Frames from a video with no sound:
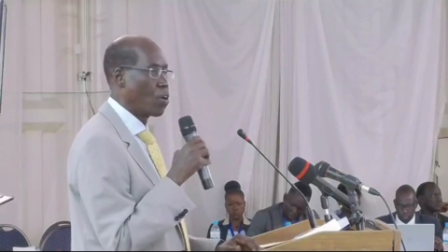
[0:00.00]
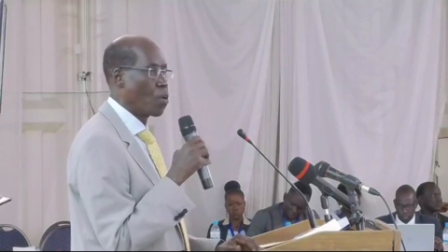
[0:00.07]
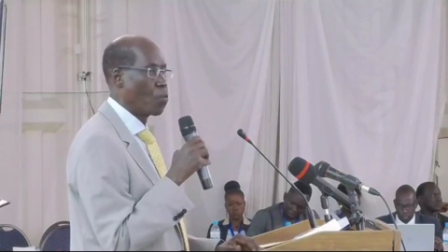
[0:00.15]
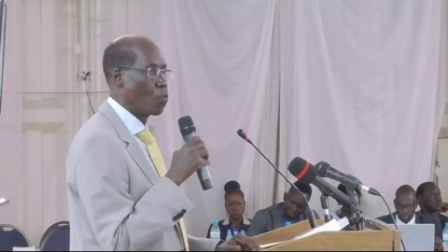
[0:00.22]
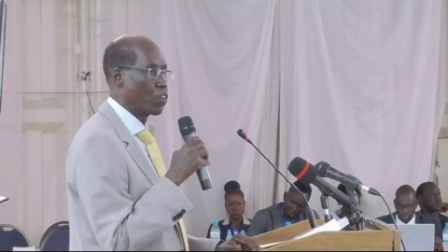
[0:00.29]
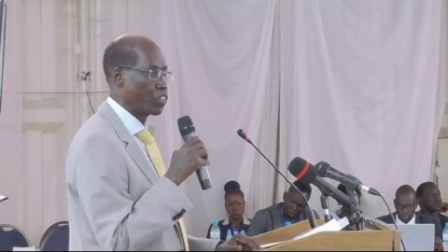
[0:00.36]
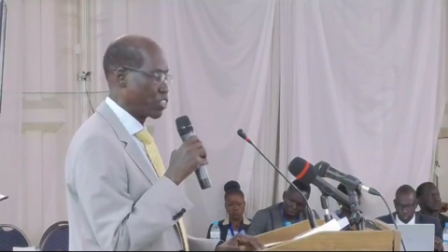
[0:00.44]

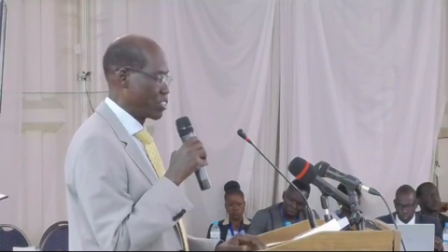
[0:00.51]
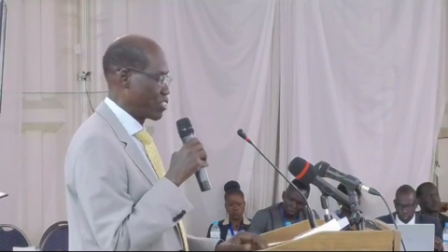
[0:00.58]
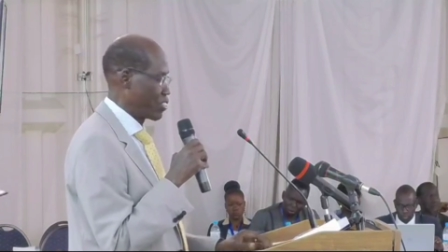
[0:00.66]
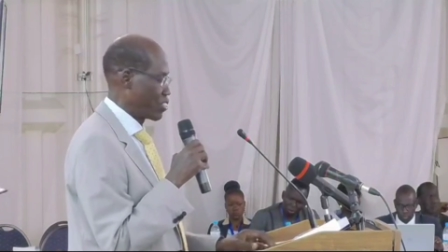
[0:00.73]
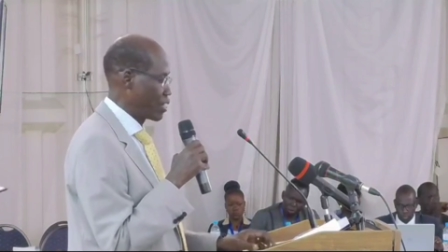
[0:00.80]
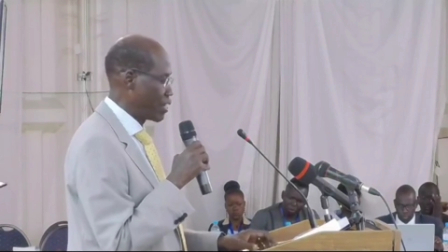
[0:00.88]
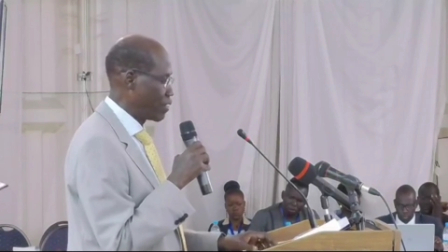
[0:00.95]
was
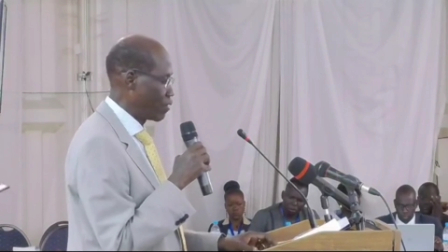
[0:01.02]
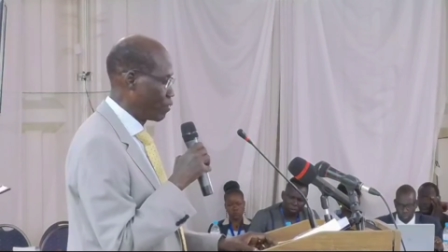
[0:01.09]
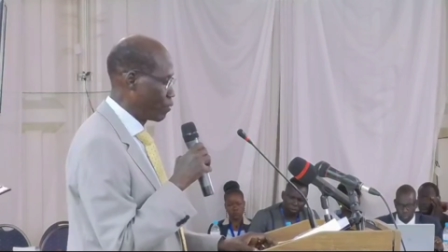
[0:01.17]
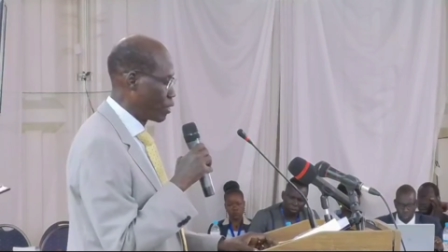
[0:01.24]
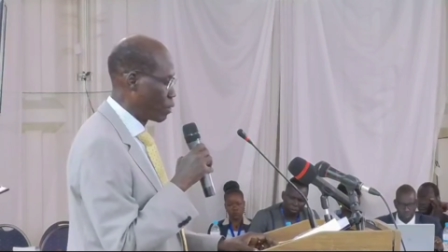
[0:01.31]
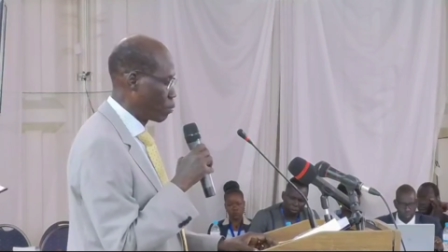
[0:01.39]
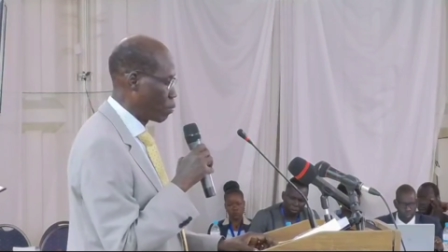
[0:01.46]
conceived
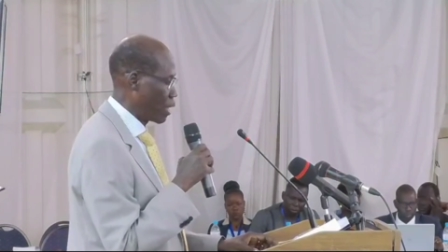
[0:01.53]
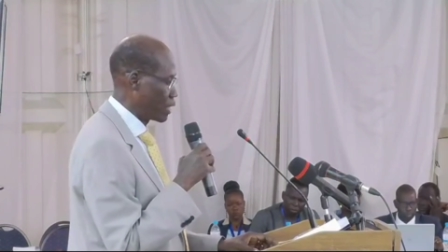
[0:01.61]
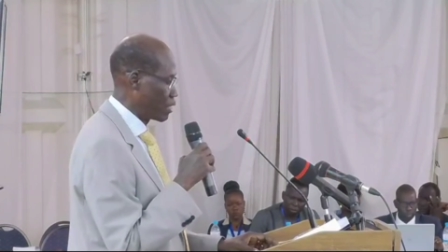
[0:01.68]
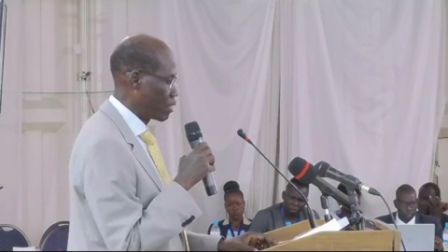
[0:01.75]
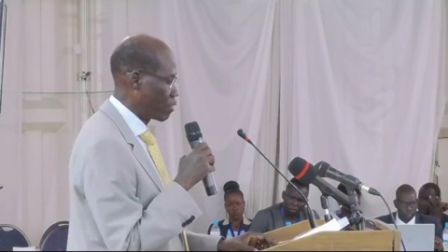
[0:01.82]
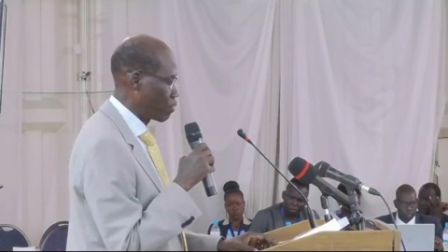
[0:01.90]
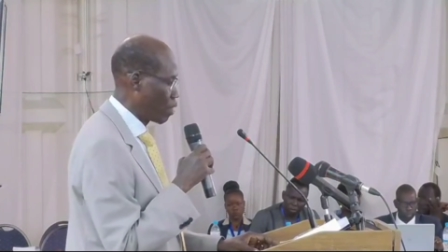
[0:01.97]
by
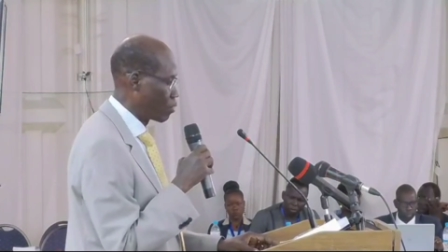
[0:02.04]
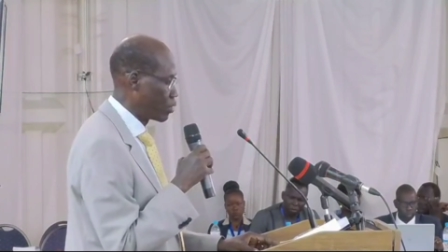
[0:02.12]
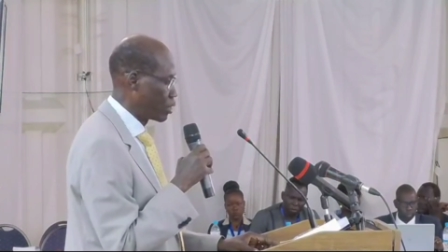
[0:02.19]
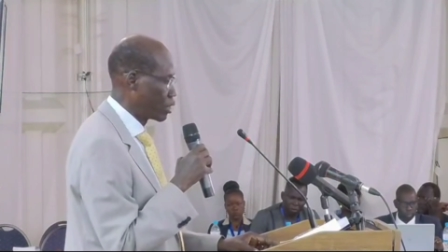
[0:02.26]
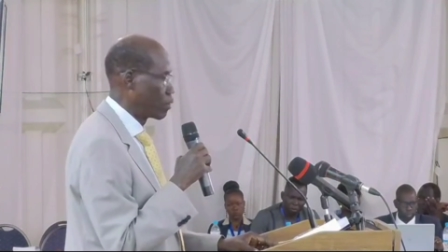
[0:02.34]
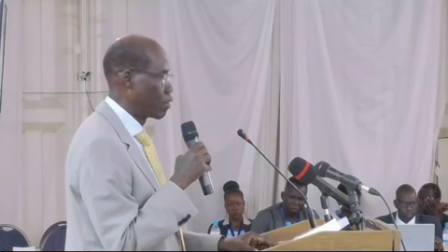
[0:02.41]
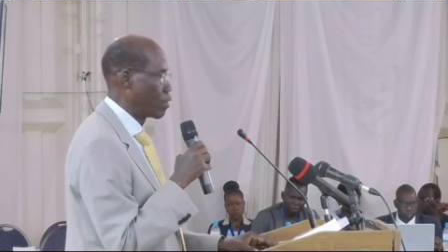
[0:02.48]
its
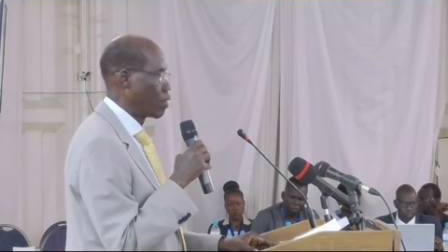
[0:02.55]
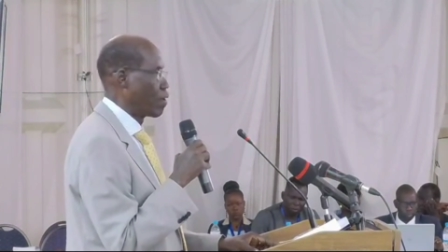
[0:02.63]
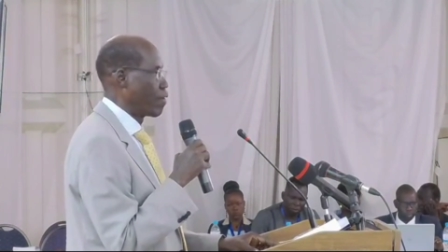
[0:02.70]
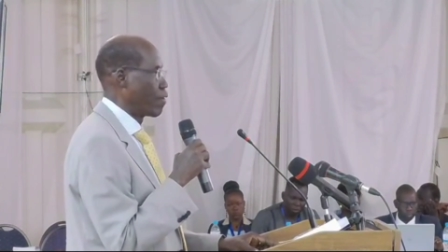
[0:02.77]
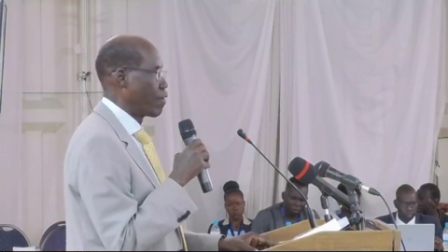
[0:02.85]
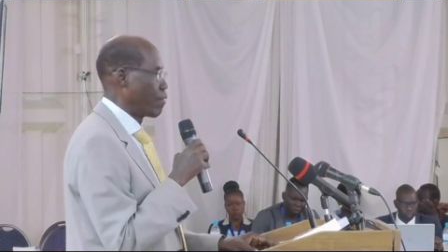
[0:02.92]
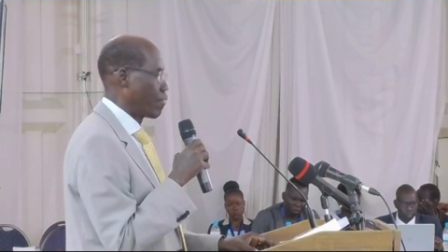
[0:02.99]
founding
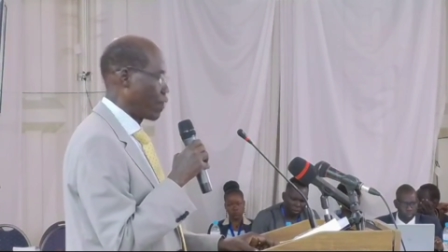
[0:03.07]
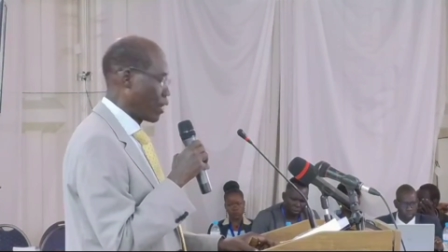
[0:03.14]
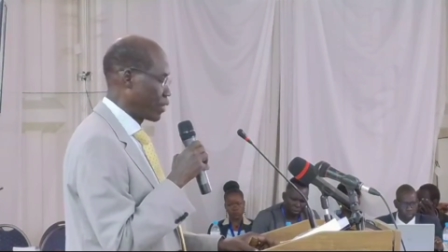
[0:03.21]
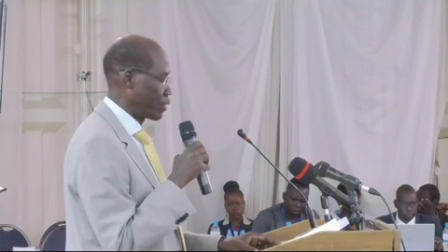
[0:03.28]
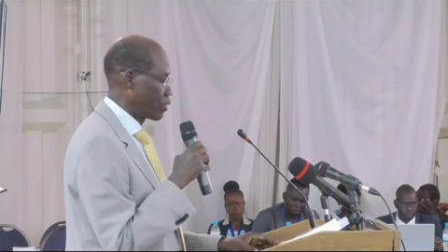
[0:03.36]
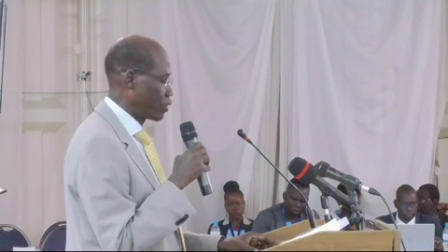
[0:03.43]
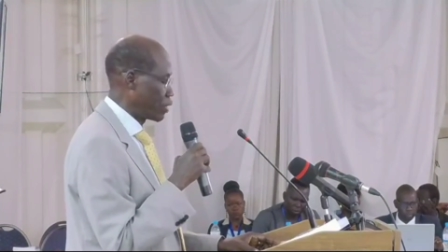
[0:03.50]

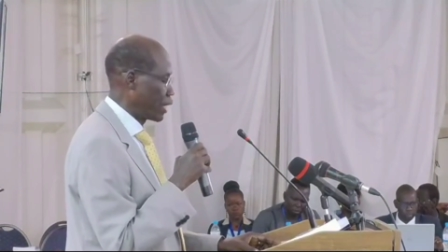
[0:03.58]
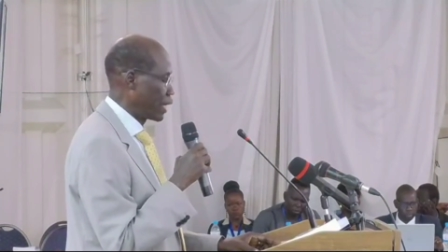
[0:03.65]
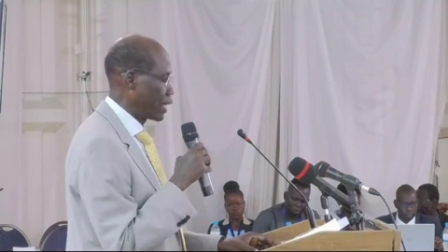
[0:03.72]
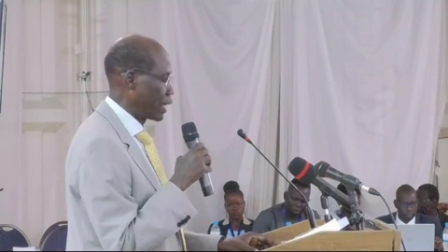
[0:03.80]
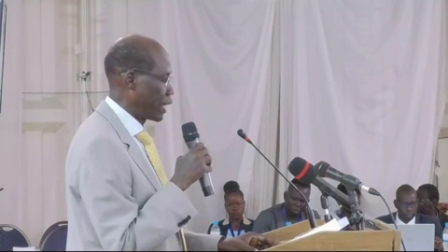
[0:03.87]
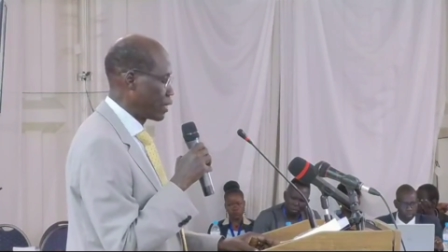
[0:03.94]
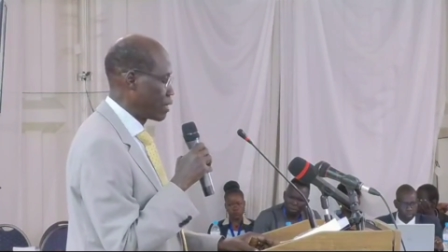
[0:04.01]
fathers in
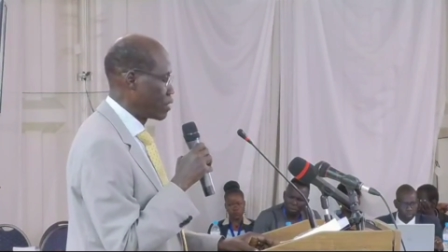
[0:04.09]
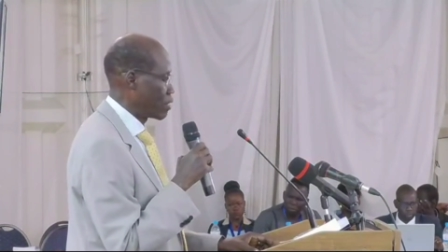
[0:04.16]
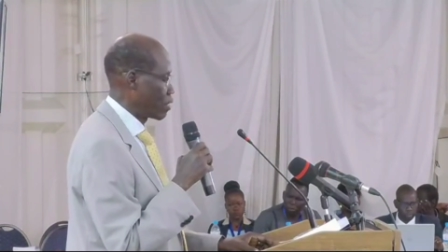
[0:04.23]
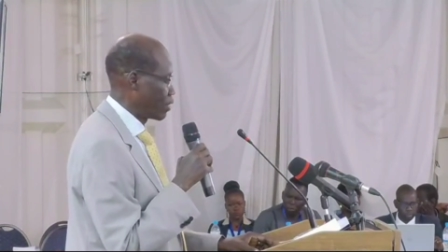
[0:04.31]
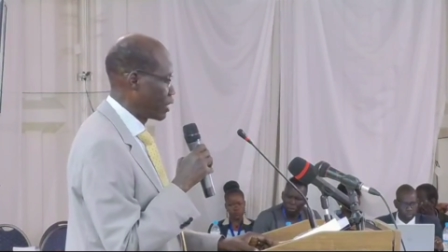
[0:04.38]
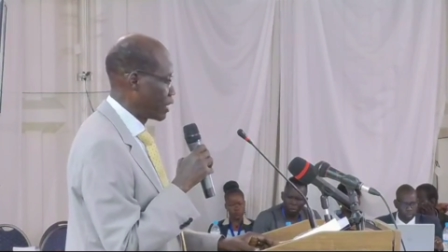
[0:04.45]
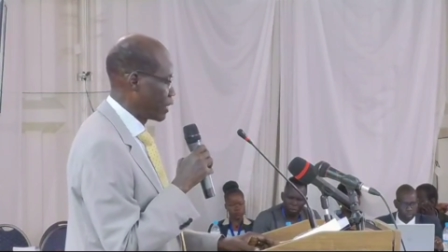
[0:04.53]

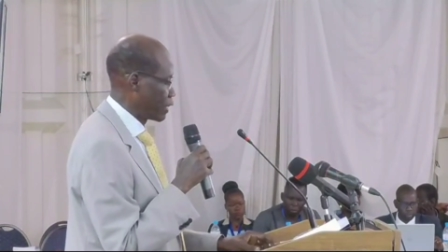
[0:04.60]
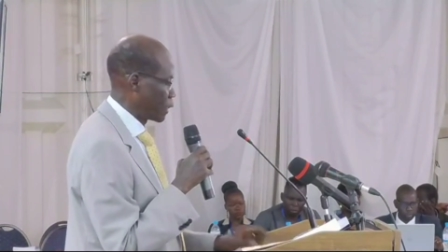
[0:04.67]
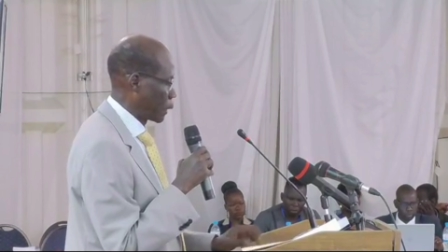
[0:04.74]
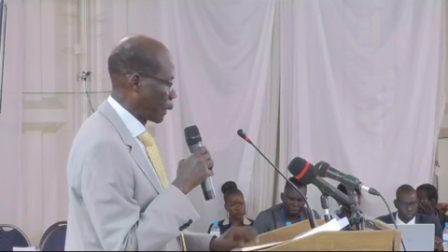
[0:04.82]
1970s.